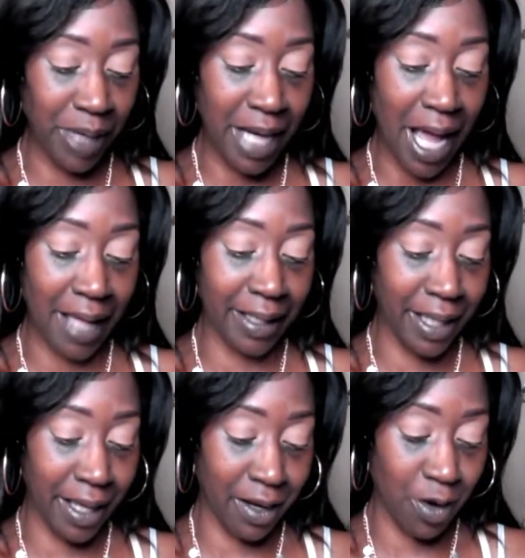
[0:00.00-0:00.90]
but
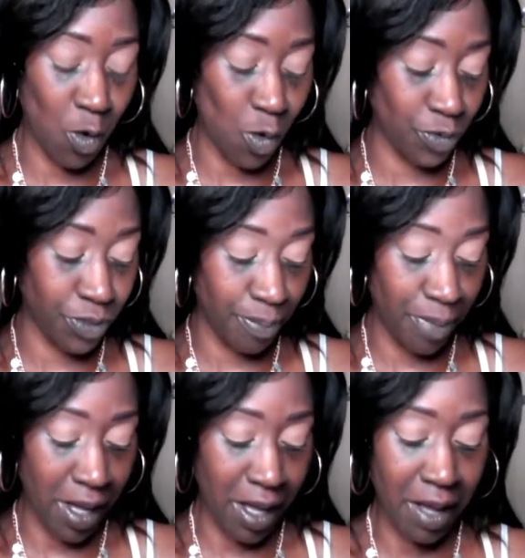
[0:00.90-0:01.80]
I can hold
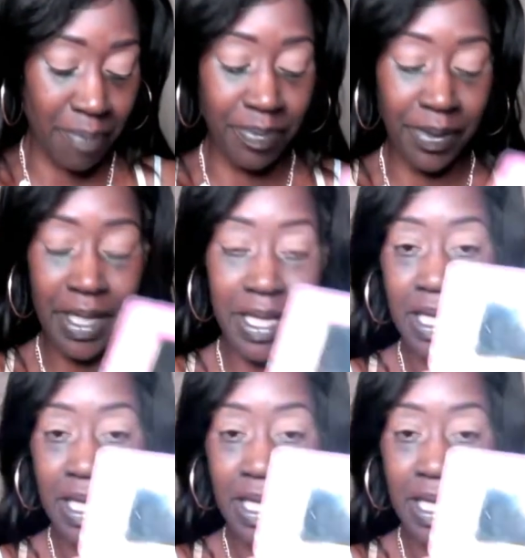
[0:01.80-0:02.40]
them up,